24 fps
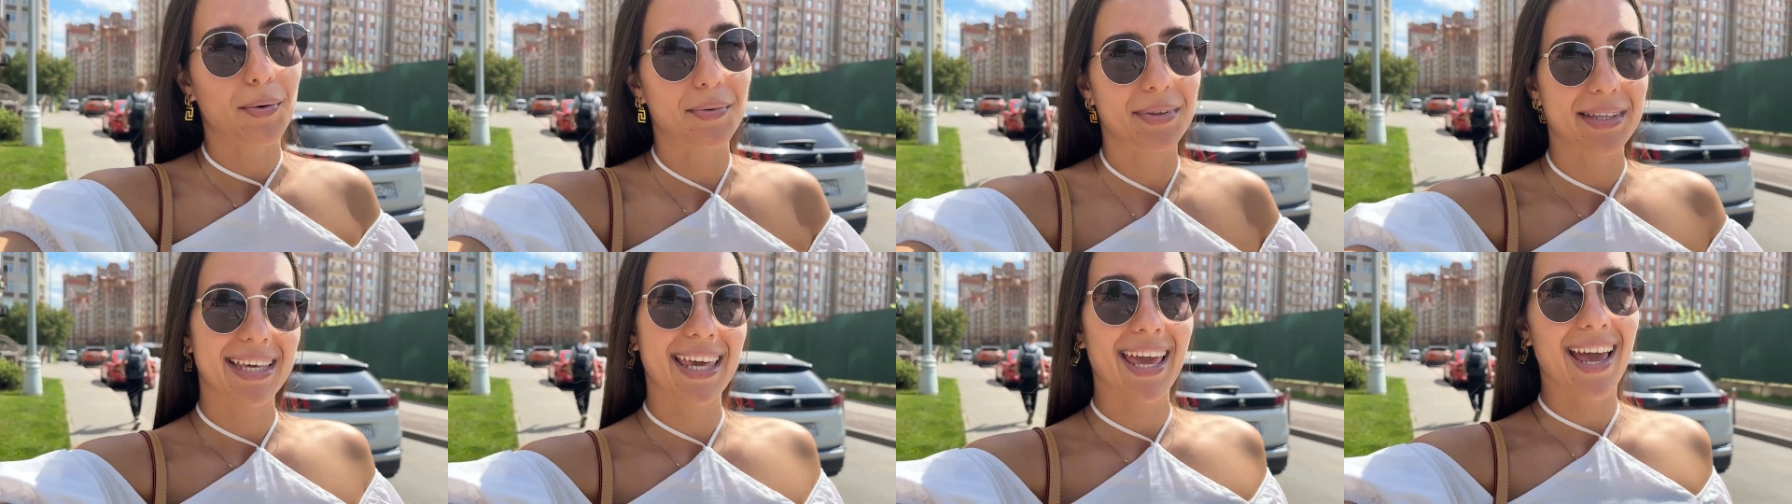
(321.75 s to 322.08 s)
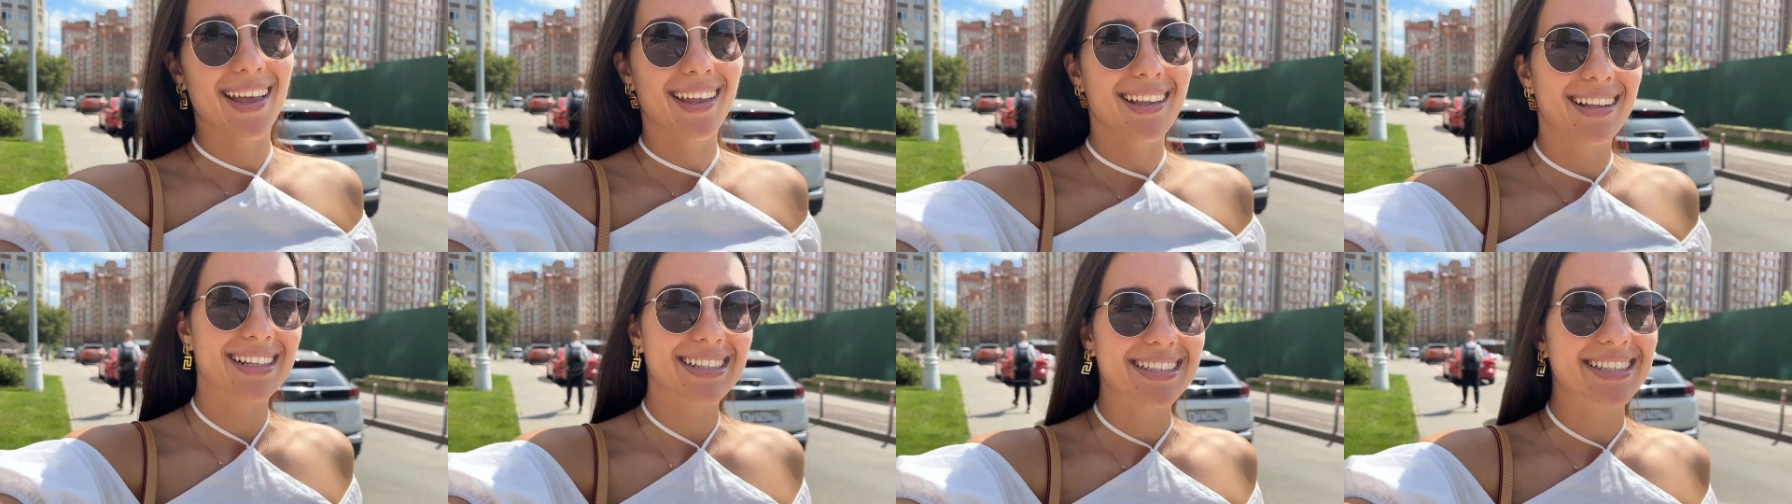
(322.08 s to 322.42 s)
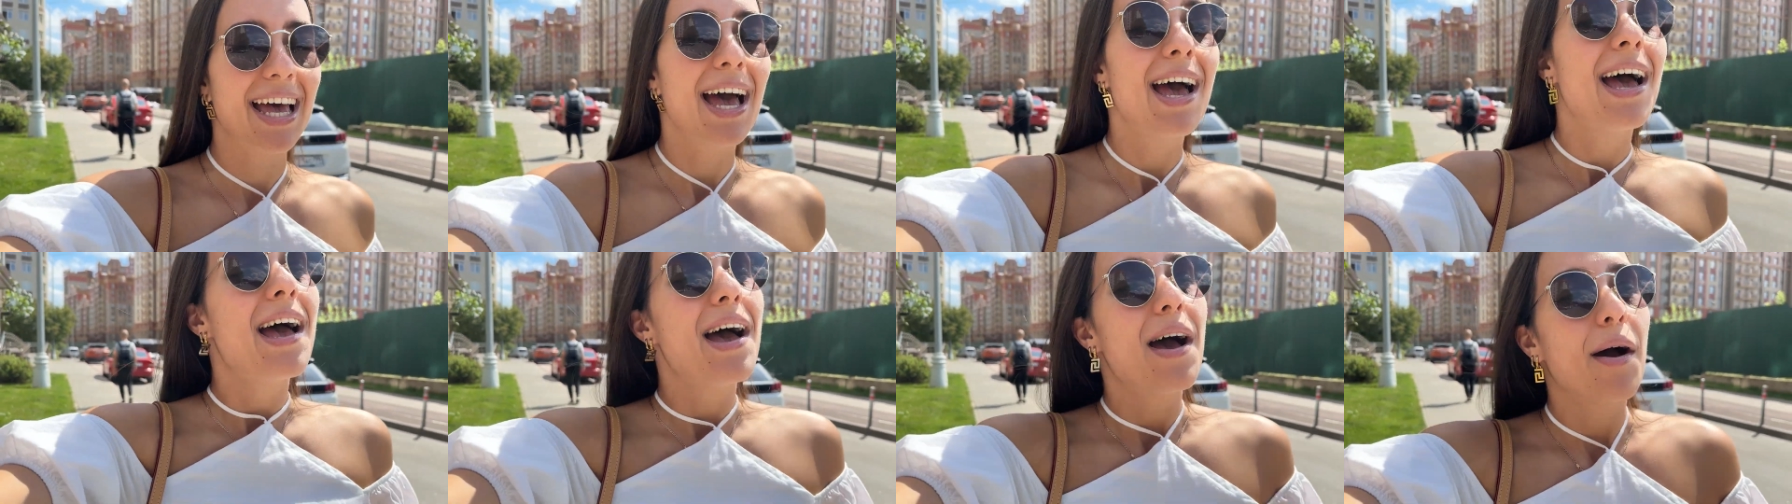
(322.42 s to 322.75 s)
out the candles
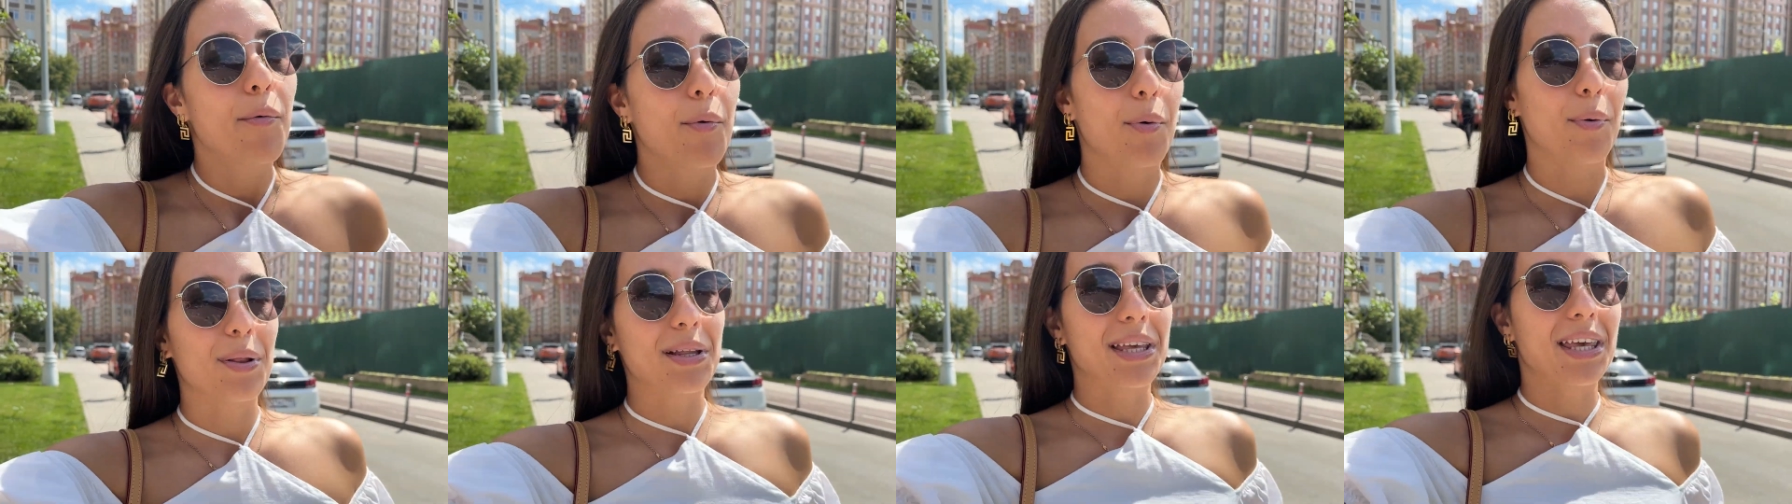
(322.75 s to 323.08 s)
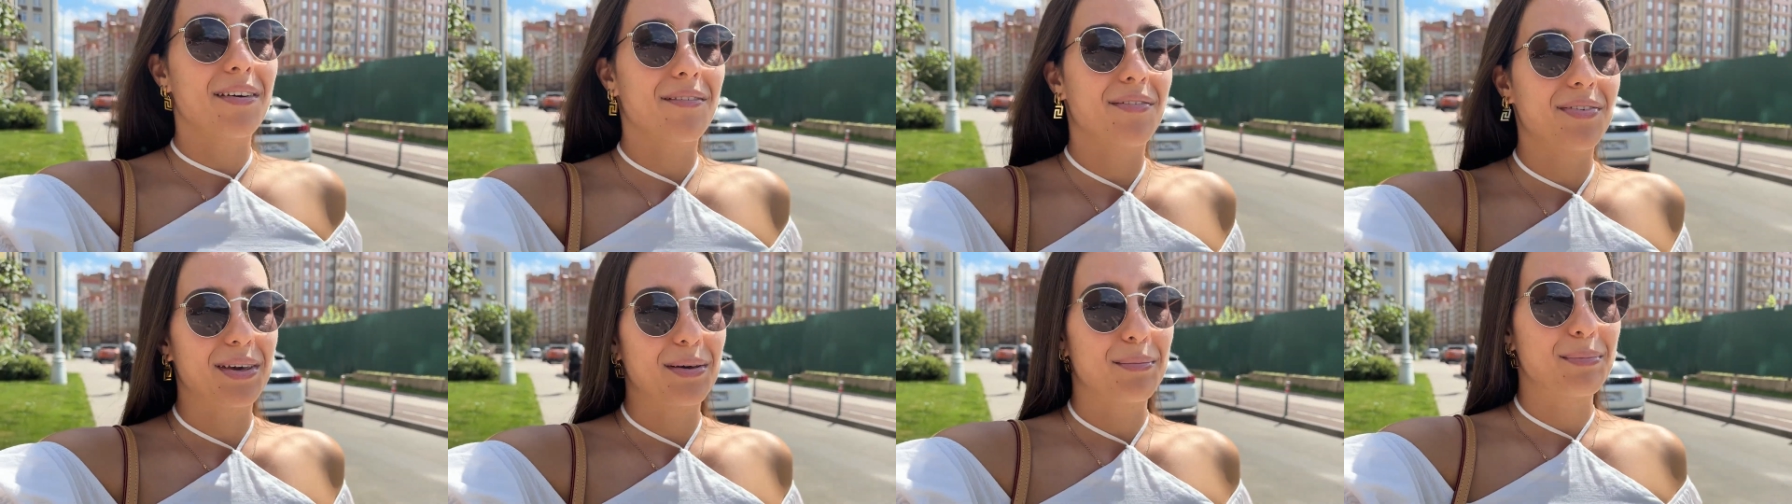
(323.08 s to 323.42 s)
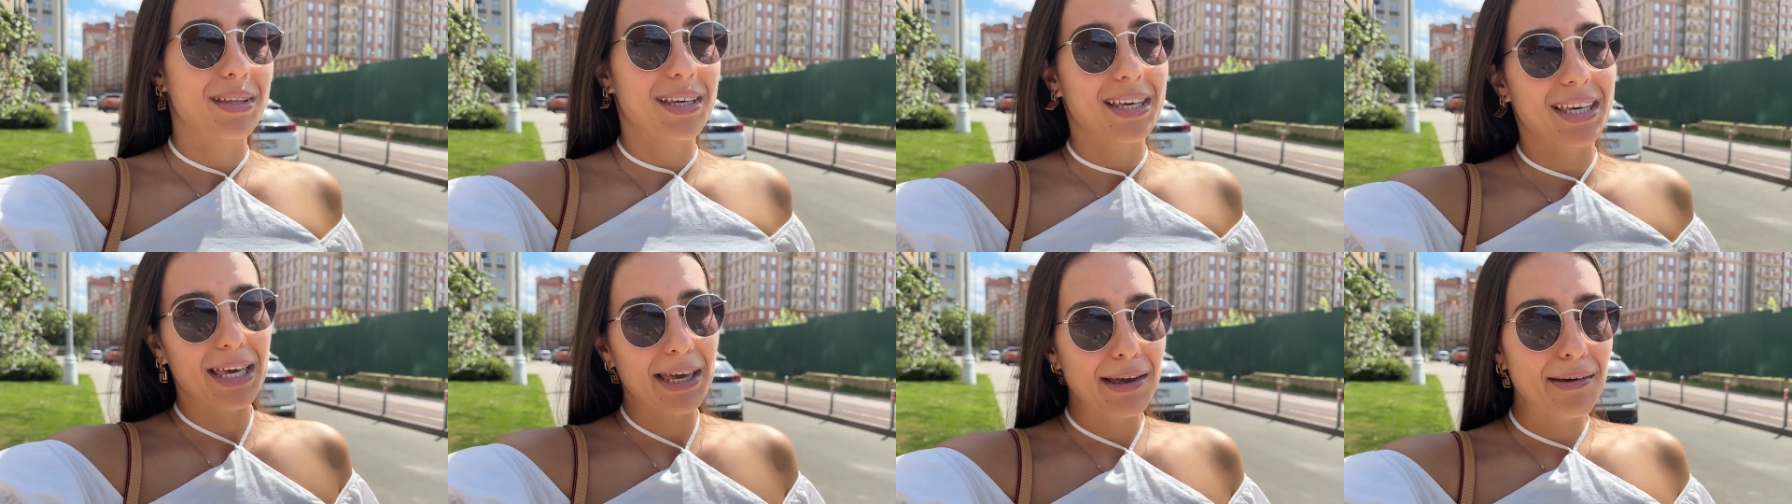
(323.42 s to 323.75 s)
we will give him
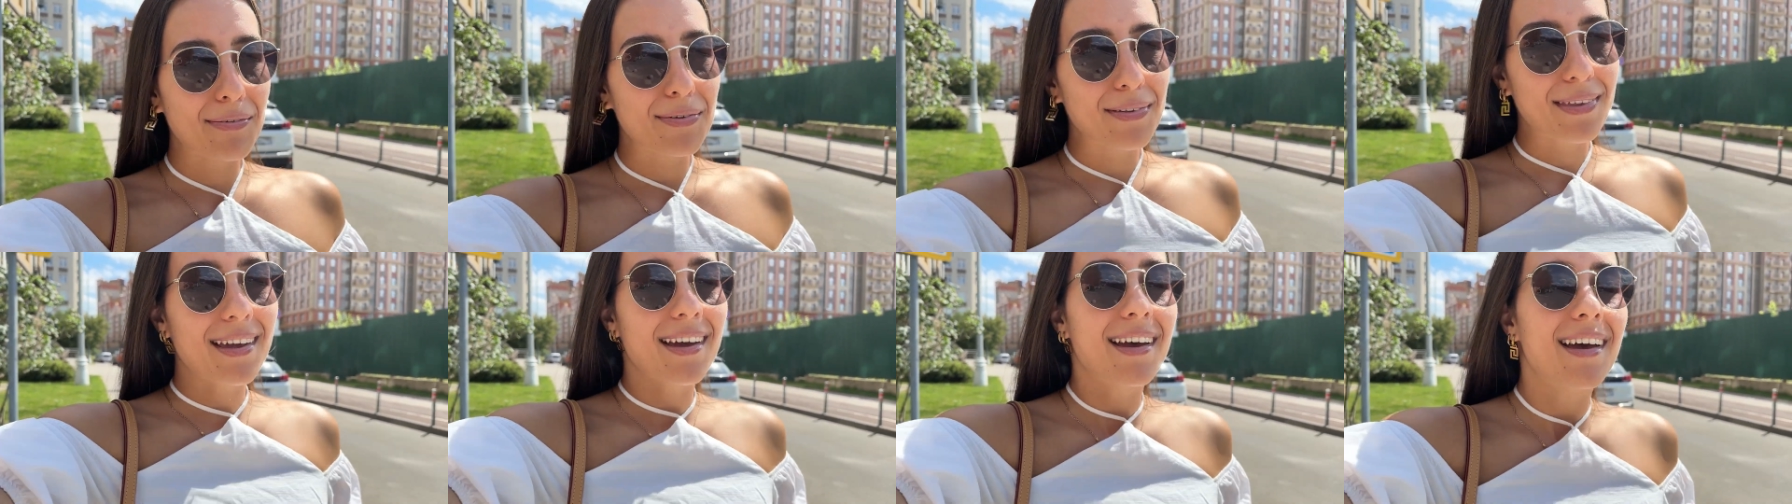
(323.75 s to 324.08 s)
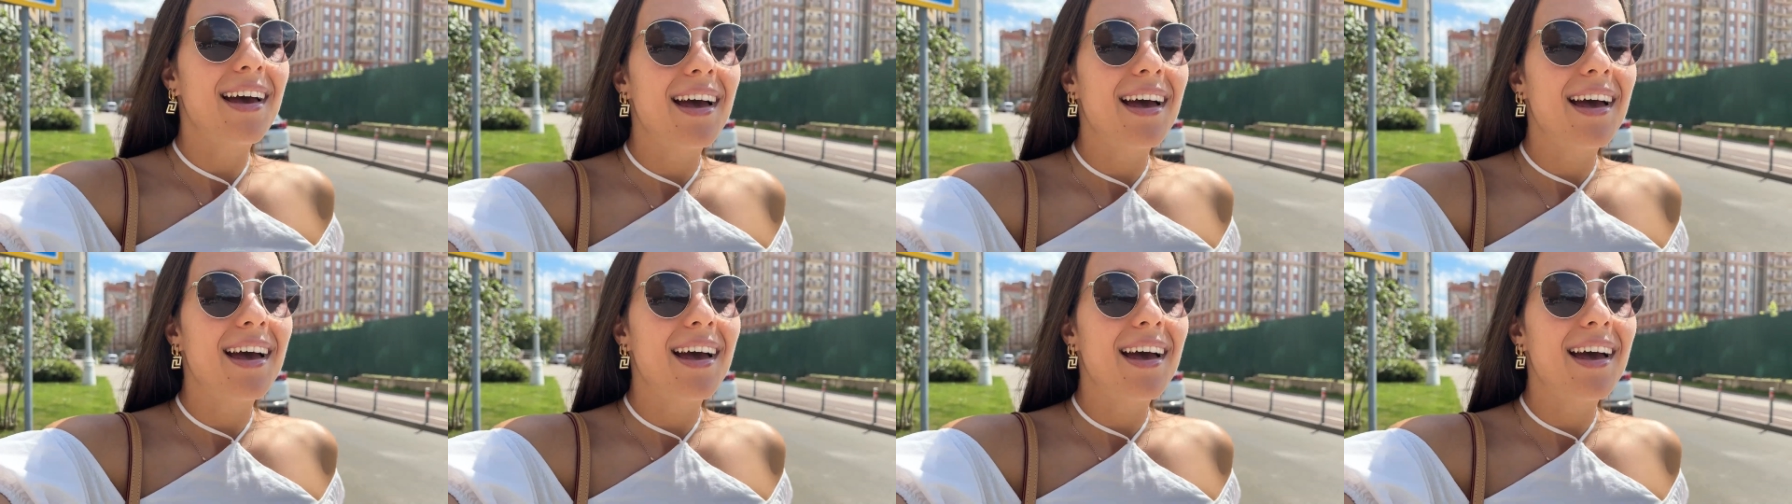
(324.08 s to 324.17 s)
the gift